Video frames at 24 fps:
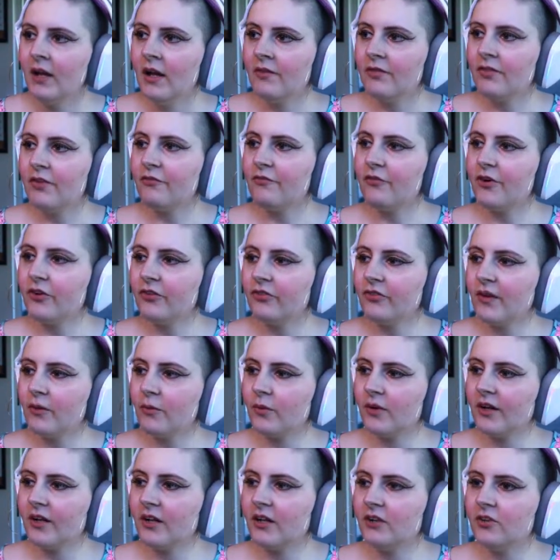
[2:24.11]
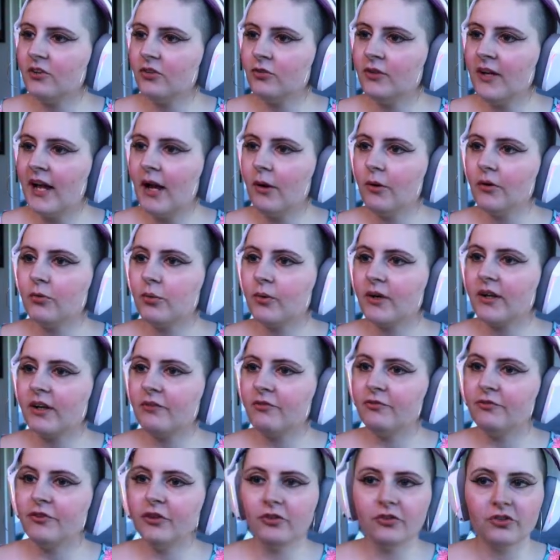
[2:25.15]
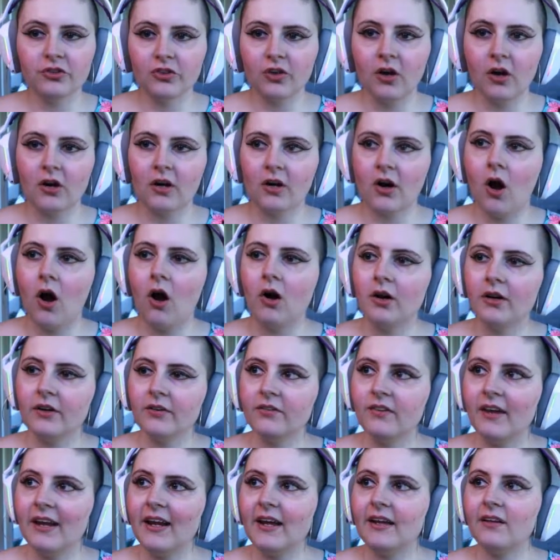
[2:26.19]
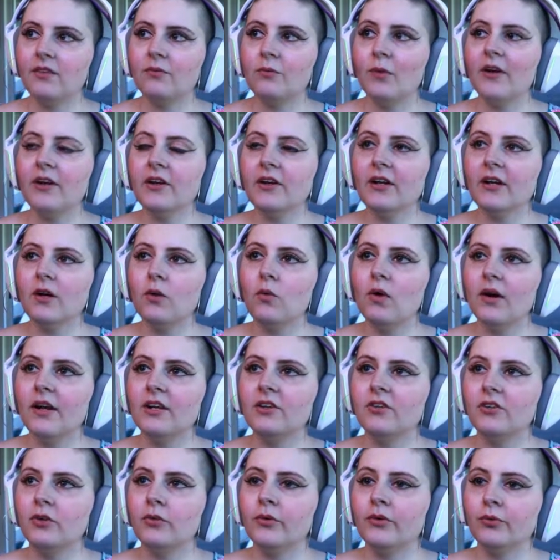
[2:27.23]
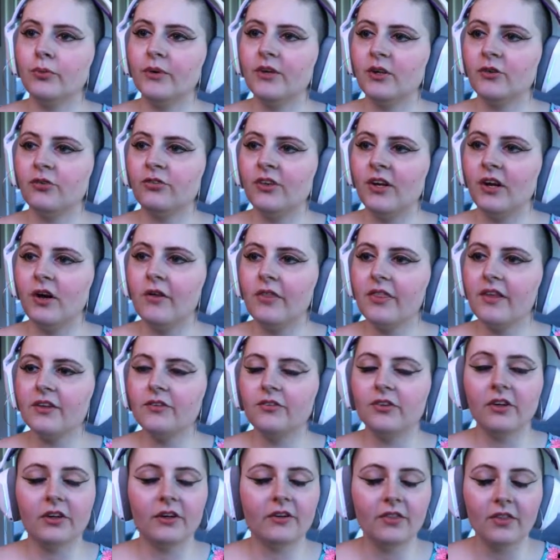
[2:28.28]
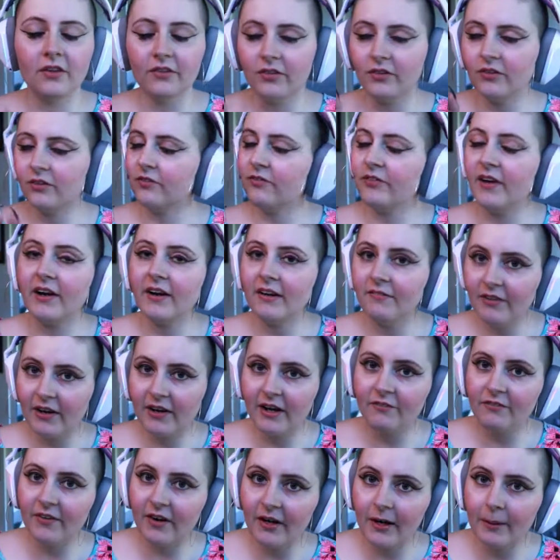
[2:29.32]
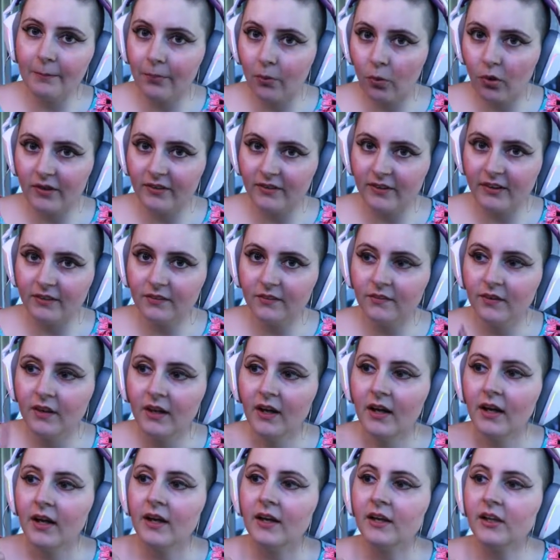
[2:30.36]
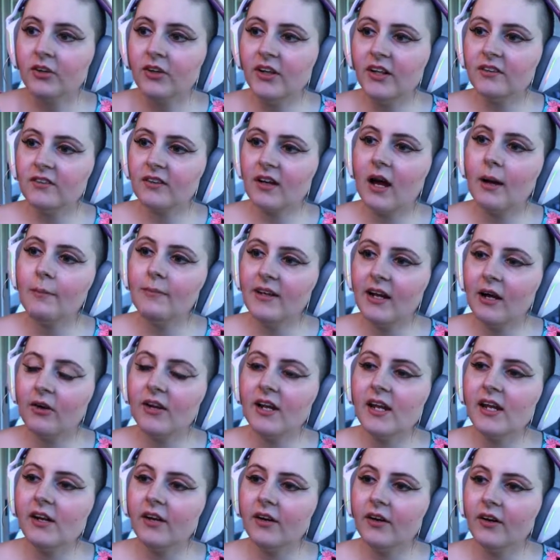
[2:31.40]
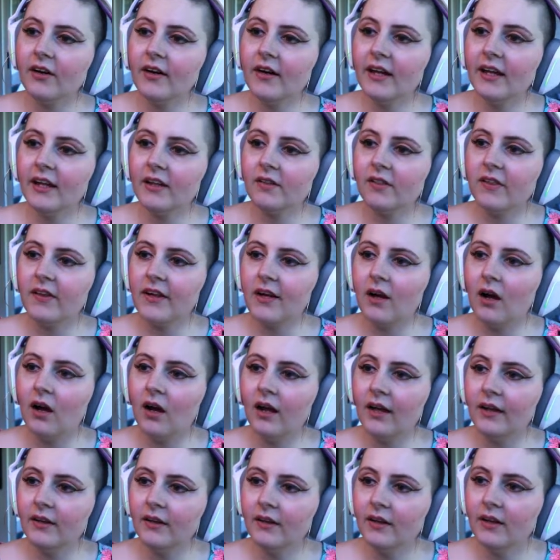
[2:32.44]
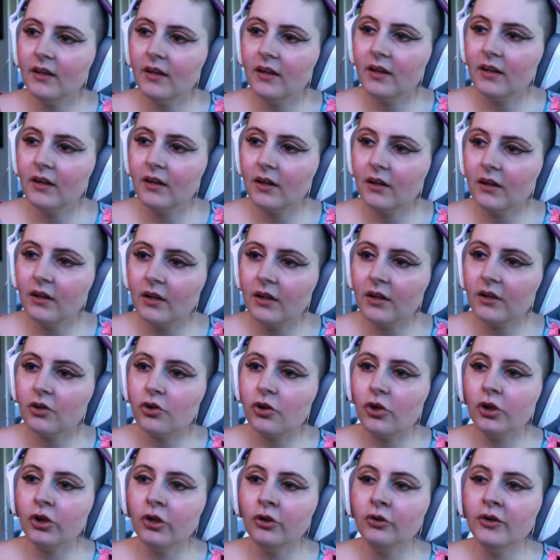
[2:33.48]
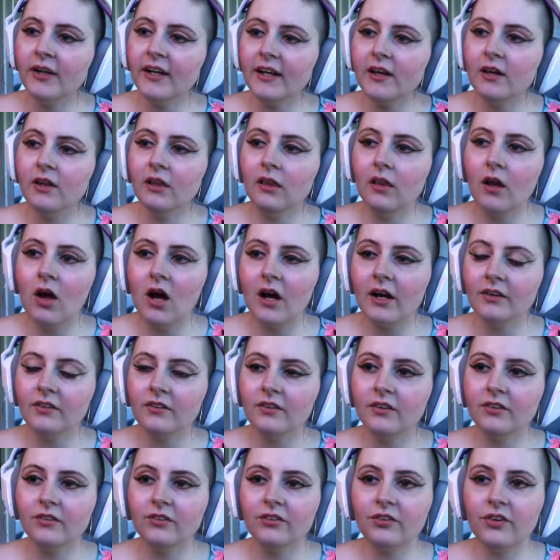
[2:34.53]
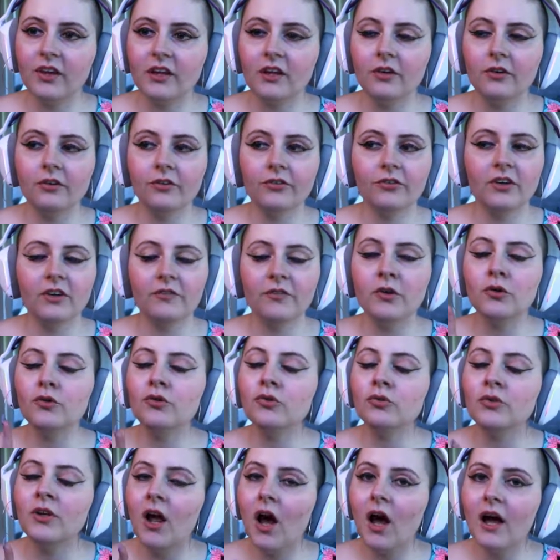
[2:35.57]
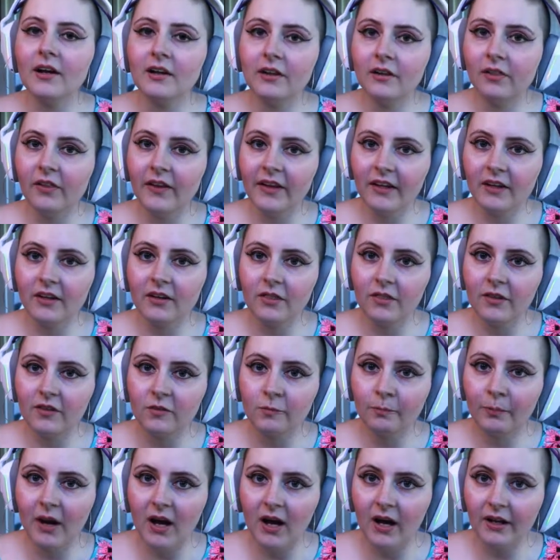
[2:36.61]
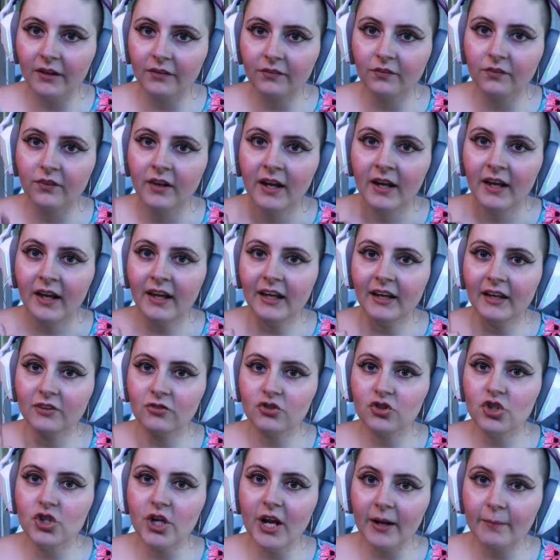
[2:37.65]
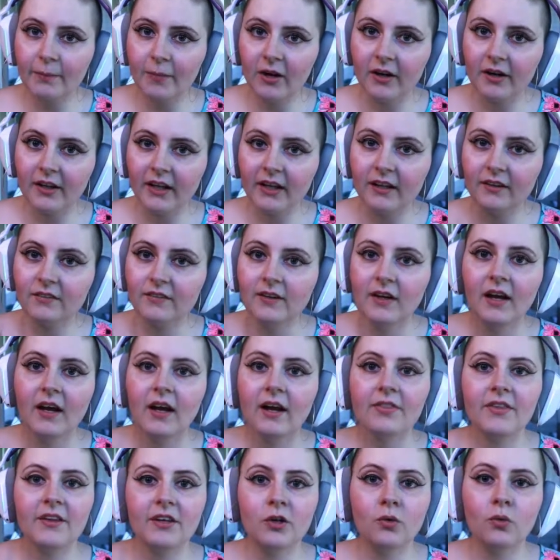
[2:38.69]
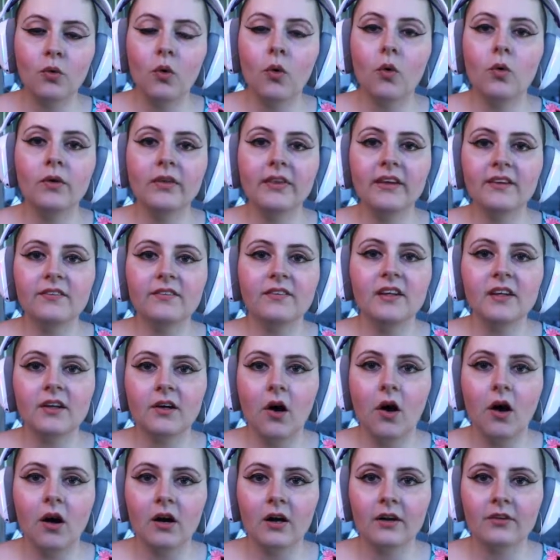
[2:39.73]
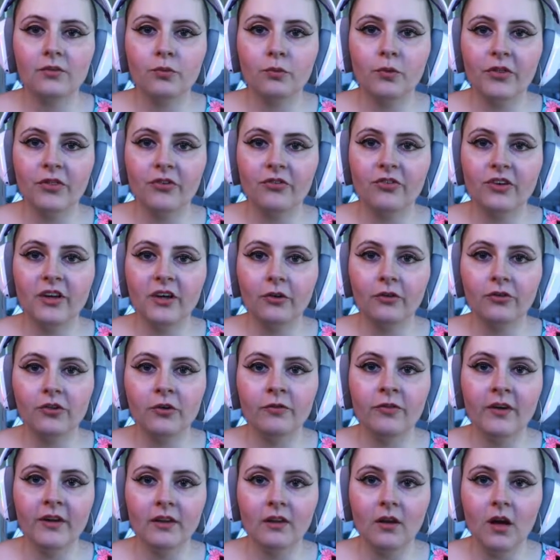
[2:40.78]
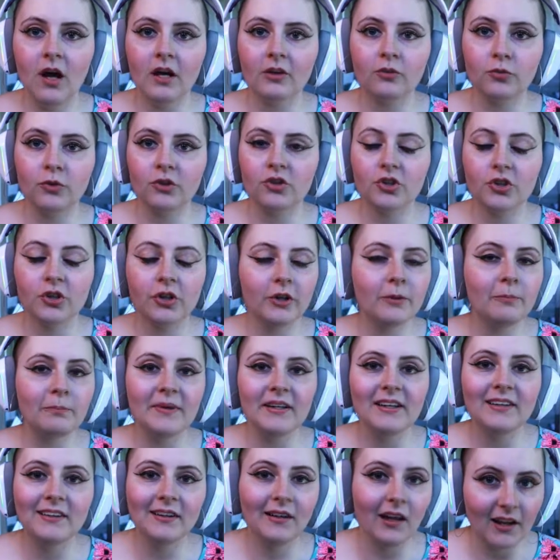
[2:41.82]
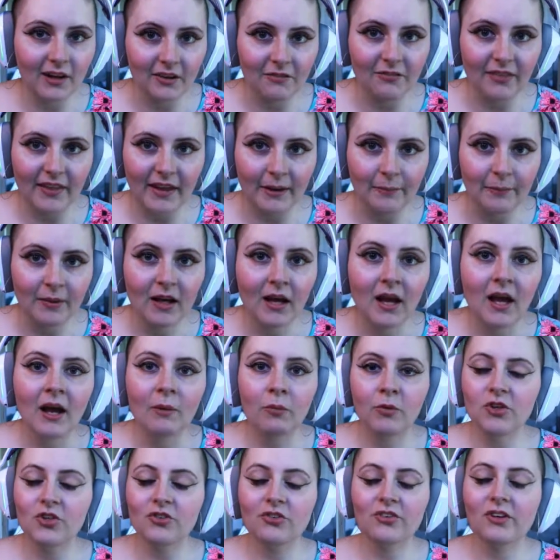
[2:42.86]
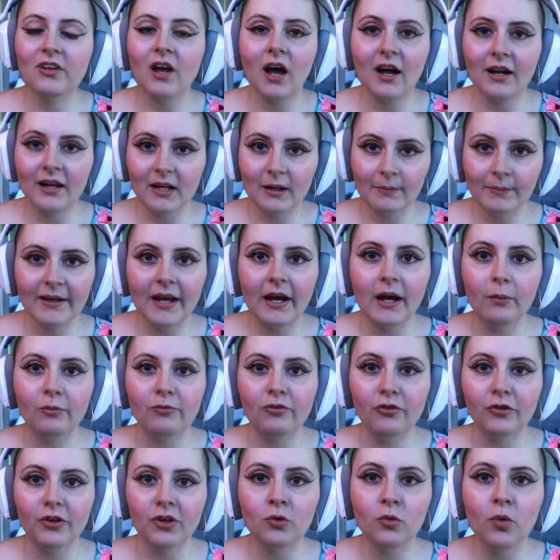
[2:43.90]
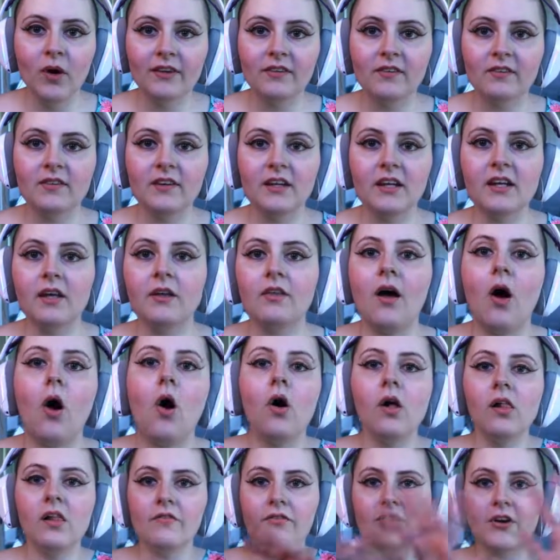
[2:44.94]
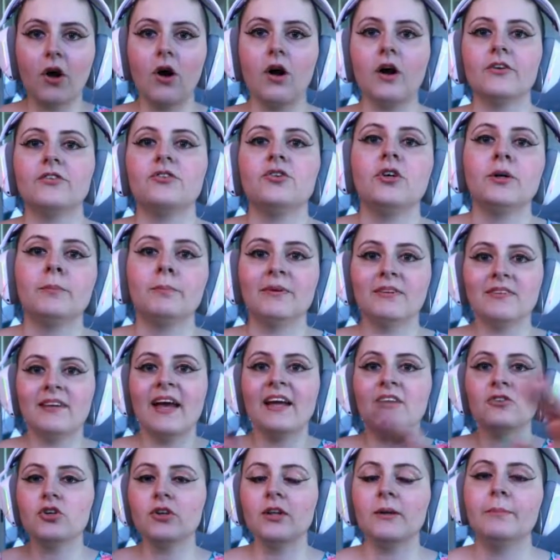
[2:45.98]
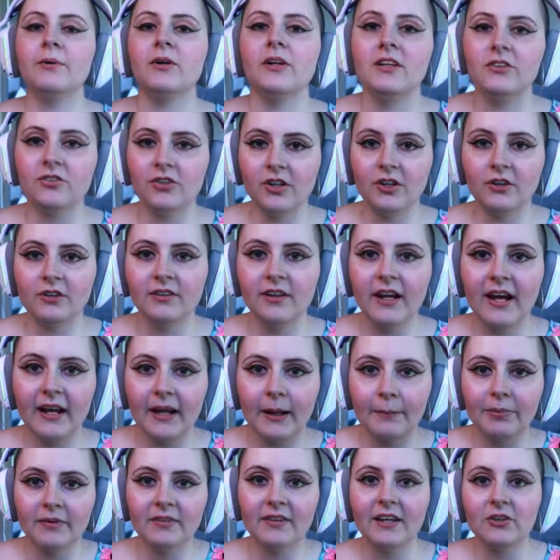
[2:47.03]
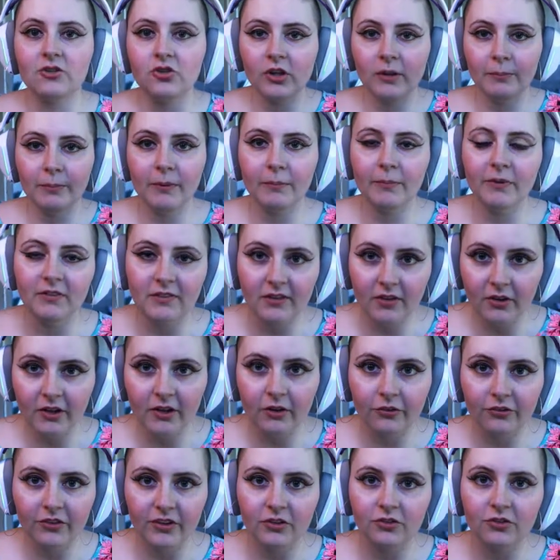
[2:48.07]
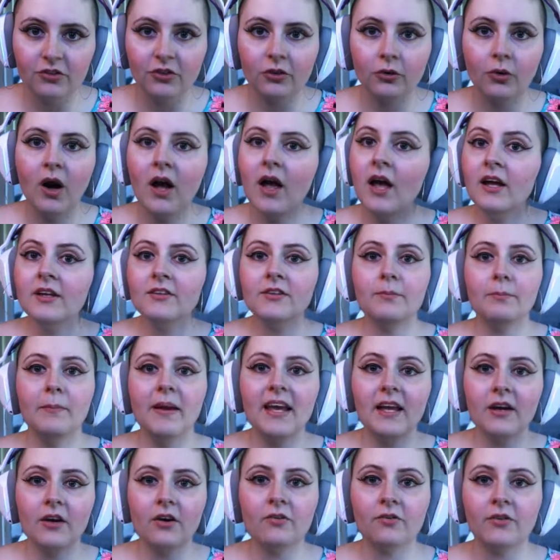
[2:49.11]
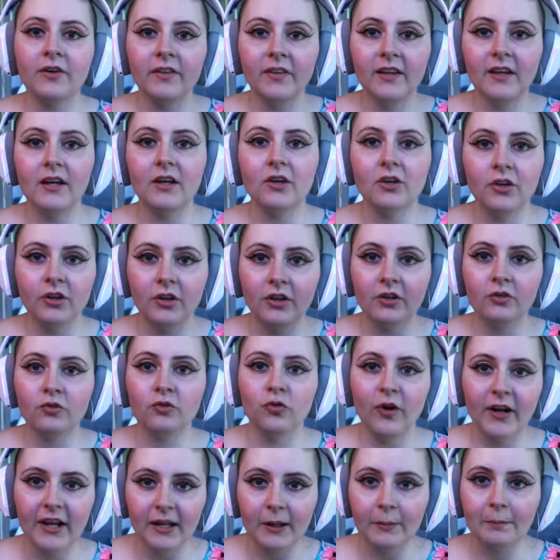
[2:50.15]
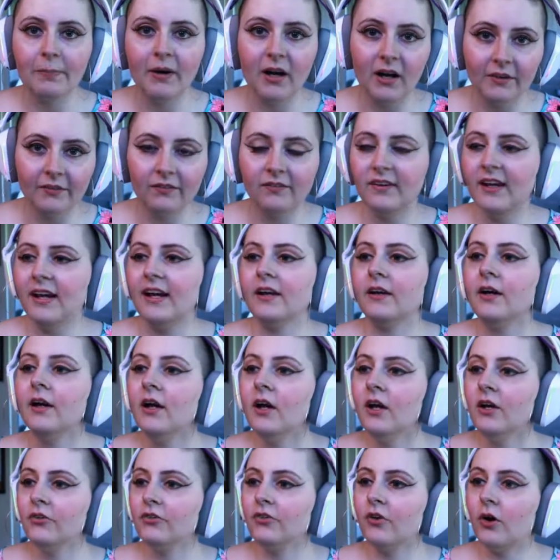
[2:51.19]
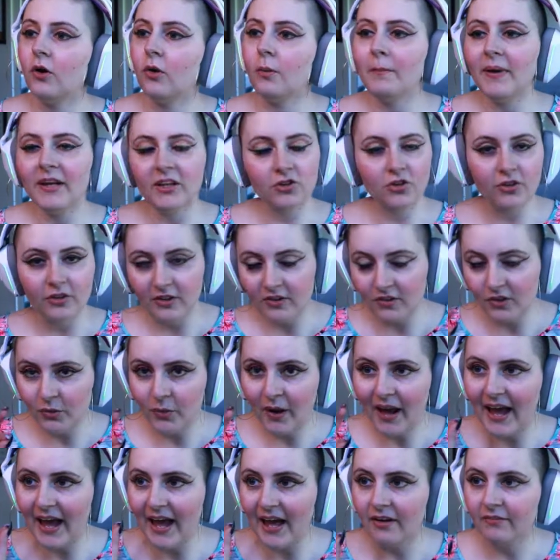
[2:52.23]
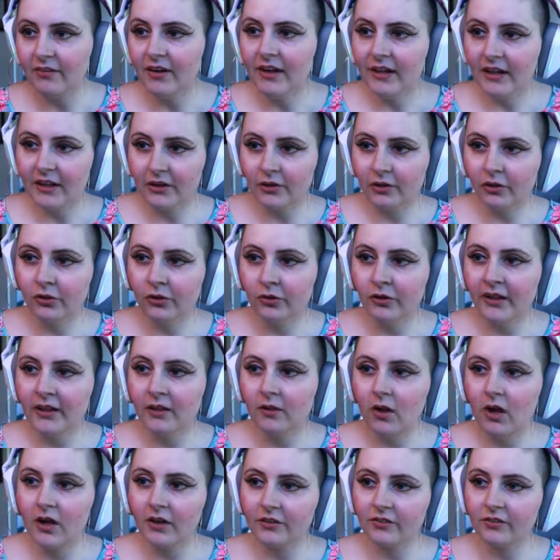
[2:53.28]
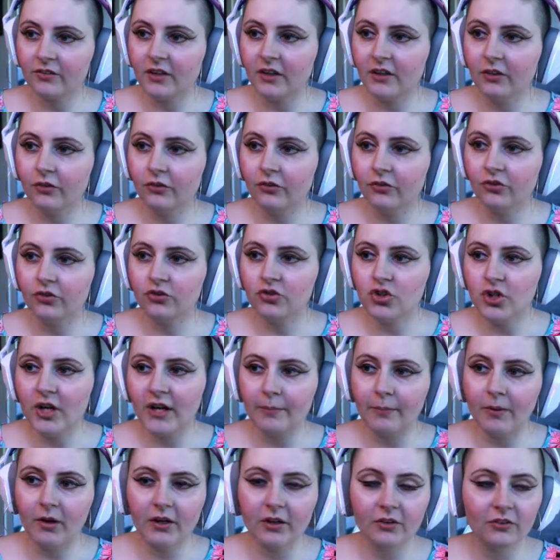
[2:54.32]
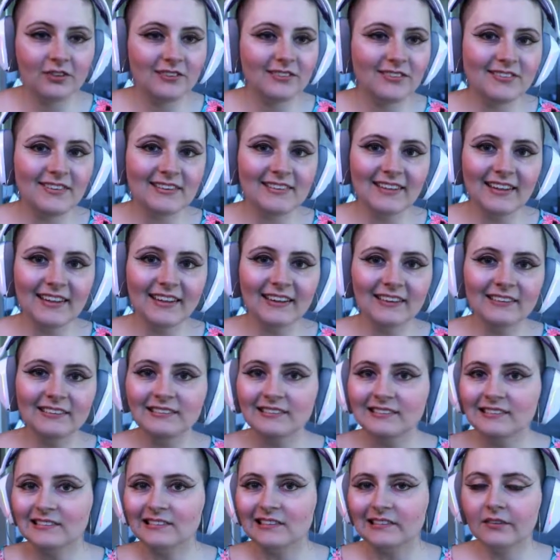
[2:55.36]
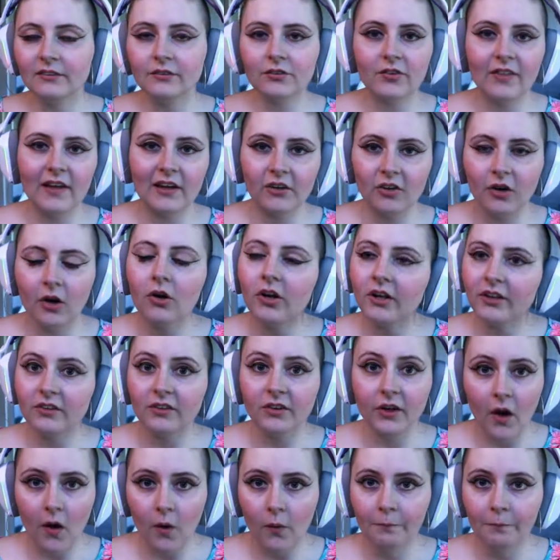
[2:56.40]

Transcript: The first thing we're going to do now is we're going to filter our cards, and what you're going to want to do is when you see all this, this is very, very, very important. You need to come down here and click on including locked skills. If you do not click this box and checkmark it, then you will only see cards with skills you've unlocked, which could be none of them, which is not going to be helpful. You want to see all of the cards you could potentially put into your deck and potentially put materials into to make a really good raid boss deck. So make sure you have including locked skills checkmarked, ding ding, so that you're all good to go.